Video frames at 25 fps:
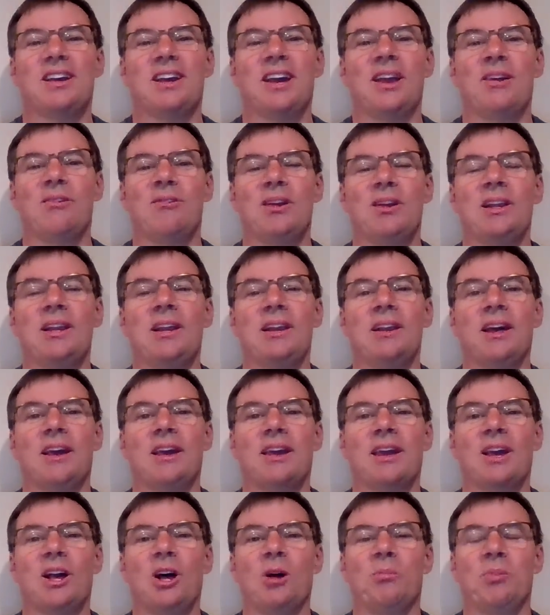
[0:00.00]
and really
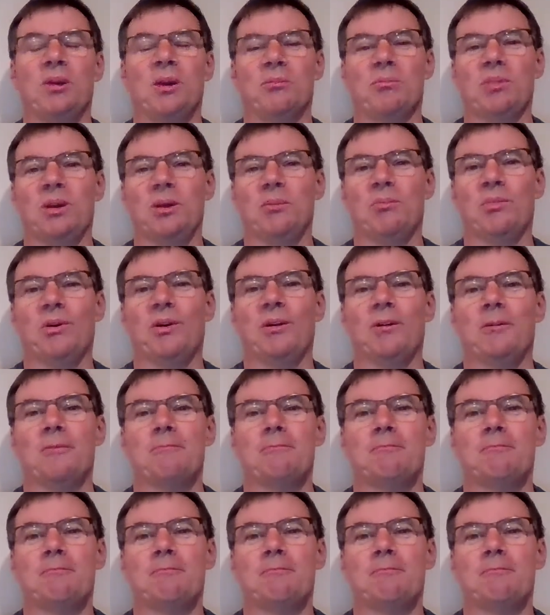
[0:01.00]
like helping people.